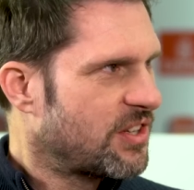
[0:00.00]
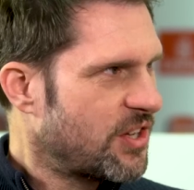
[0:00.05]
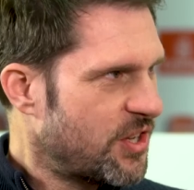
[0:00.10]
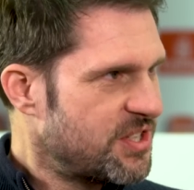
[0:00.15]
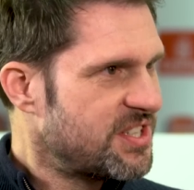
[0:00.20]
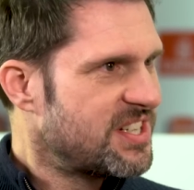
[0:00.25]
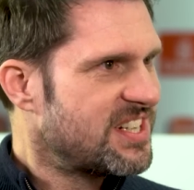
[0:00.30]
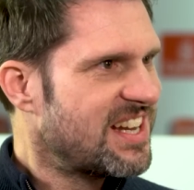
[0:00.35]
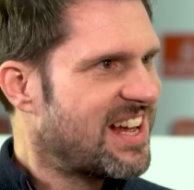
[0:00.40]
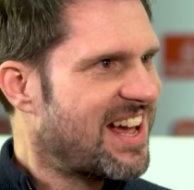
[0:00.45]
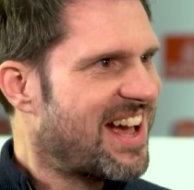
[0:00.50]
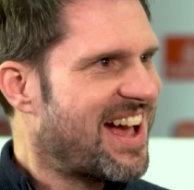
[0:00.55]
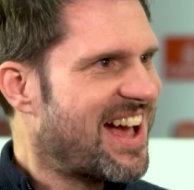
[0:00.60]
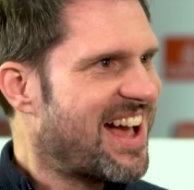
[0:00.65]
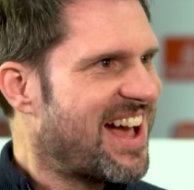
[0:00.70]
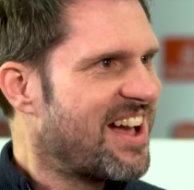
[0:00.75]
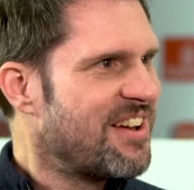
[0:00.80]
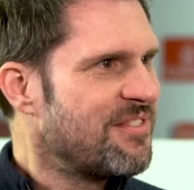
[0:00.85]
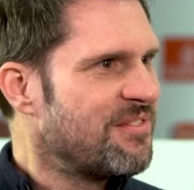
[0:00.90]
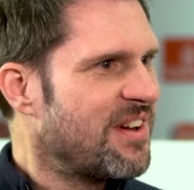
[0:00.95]
Good.
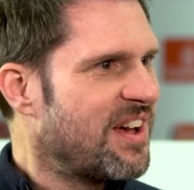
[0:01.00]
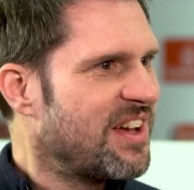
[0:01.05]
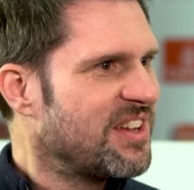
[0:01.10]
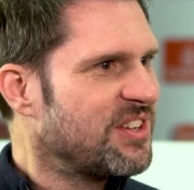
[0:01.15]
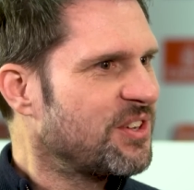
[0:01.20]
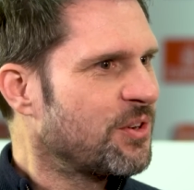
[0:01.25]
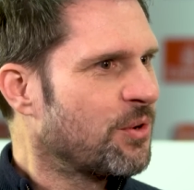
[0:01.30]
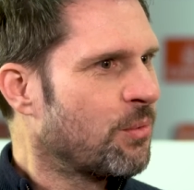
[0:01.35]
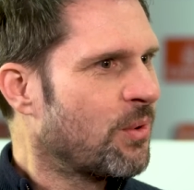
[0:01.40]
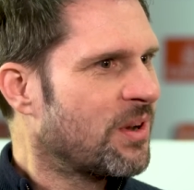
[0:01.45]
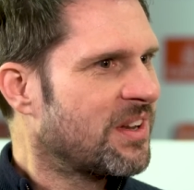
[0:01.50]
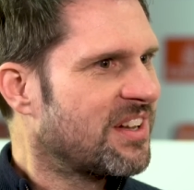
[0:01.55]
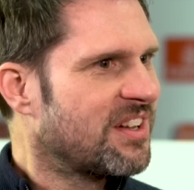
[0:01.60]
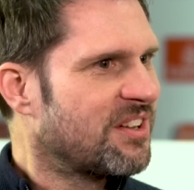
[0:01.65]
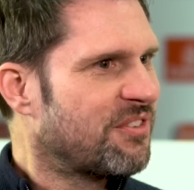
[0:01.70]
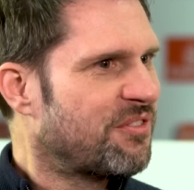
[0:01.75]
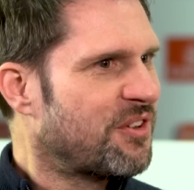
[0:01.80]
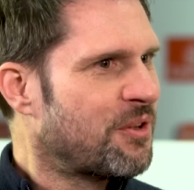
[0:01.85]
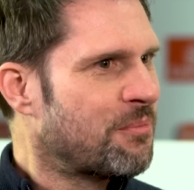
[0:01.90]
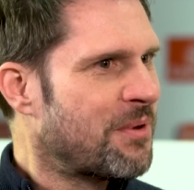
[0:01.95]
You're one of
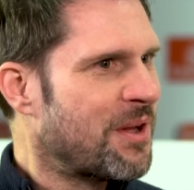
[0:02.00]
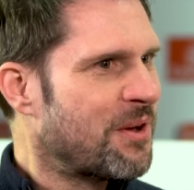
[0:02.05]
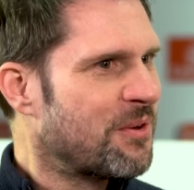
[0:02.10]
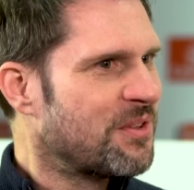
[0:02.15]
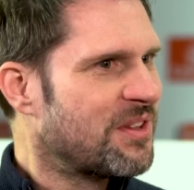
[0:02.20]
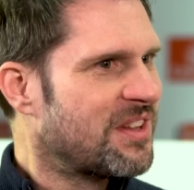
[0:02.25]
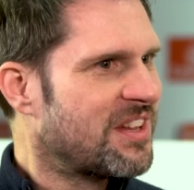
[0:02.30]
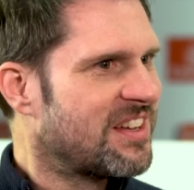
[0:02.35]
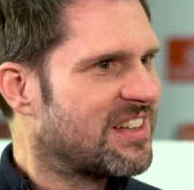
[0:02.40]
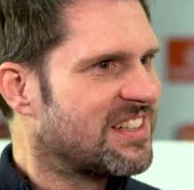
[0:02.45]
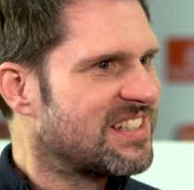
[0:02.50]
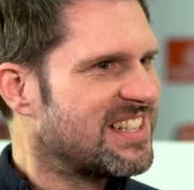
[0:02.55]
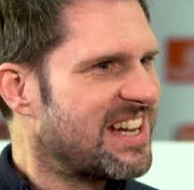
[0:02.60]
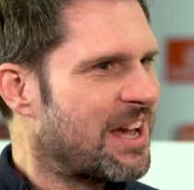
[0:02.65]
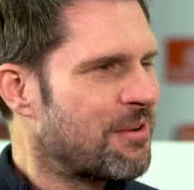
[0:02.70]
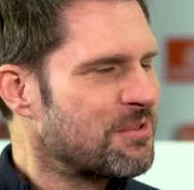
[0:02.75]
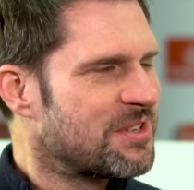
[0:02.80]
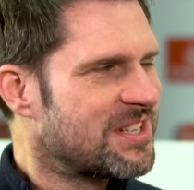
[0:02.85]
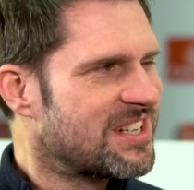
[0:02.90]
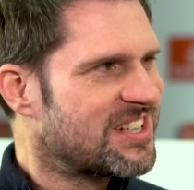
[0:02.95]
the few people that
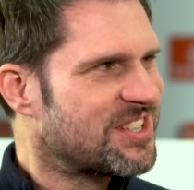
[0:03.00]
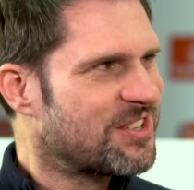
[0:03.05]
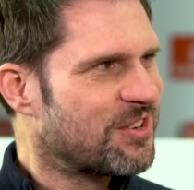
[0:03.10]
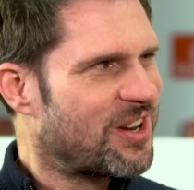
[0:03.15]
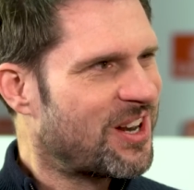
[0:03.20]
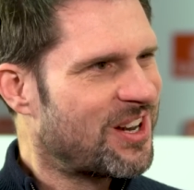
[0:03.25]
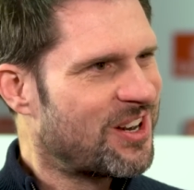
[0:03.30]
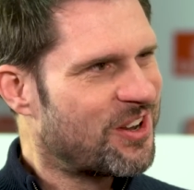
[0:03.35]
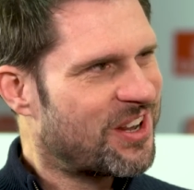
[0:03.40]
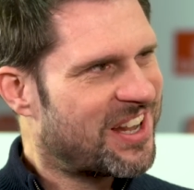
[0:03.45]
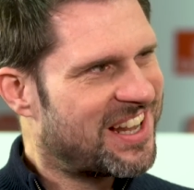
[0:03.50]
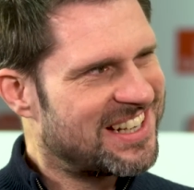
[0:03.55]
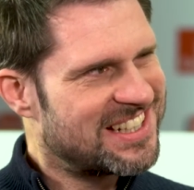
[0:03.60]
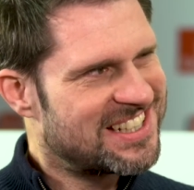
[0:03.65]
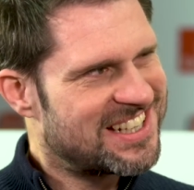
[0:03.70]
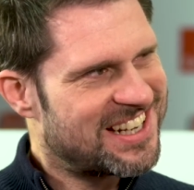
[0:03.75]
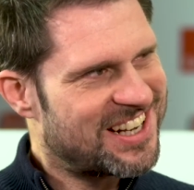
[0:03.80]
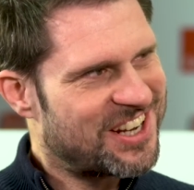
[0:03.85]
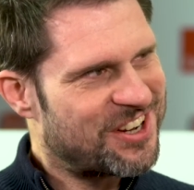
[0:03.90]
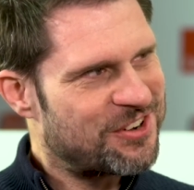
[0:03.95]
say to sort of look
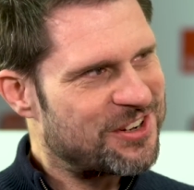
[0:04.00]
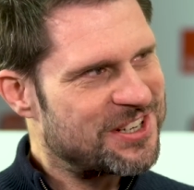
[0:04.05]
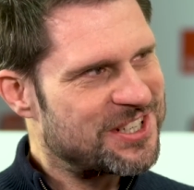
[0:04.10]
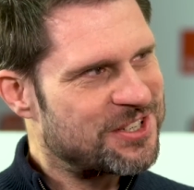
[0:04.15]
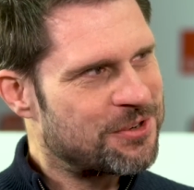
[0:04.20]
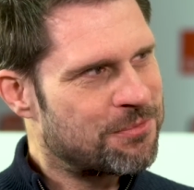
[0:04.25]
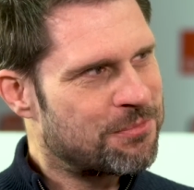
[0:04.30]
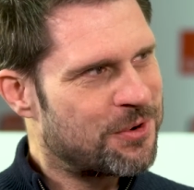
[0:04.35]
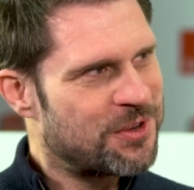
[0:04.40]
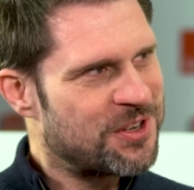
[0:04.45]
into the crystal ball.